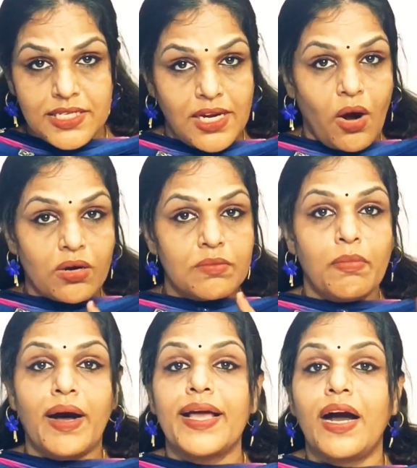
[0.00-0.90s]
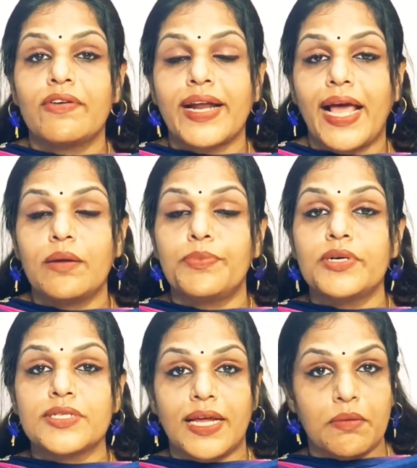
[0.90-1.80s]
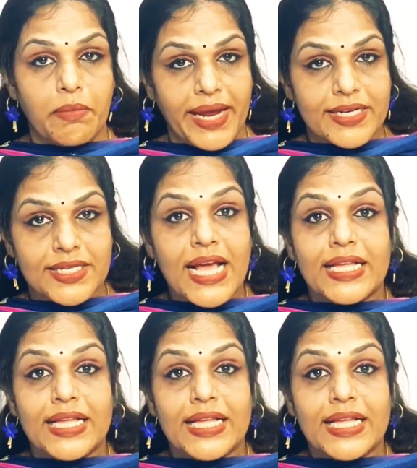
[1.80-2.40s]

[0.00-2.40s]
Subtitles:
not by our helpers and maids.